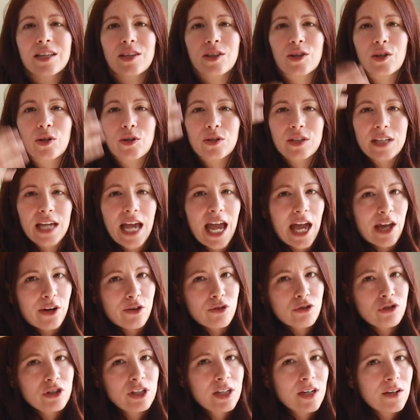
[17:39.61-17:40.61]
There's
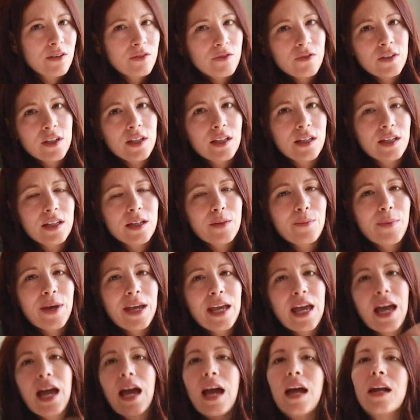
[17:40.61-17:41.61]
energy I'm feeling in my
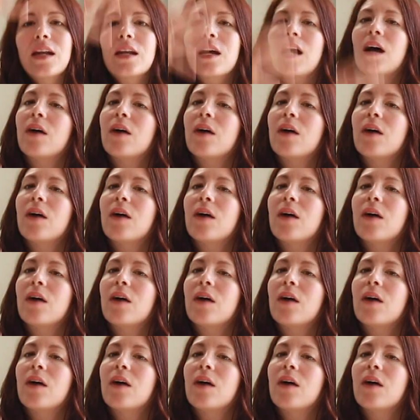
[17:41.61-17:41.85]
head.